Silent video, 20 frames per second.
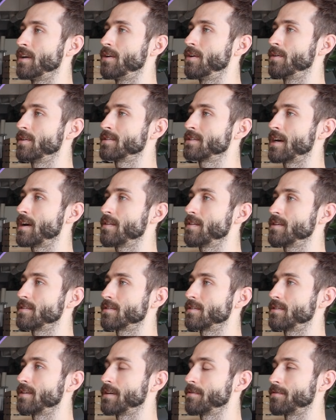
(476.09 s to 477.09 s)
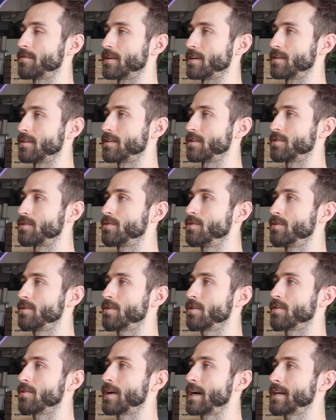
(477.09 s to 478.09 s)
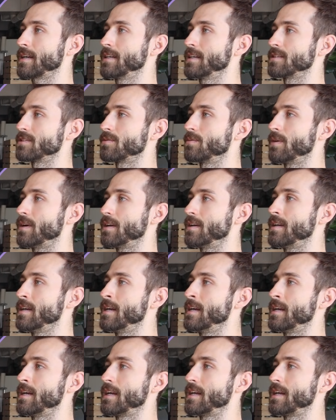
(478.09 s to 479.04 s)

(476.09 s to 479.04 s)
Notice how these are different. The tool correctness one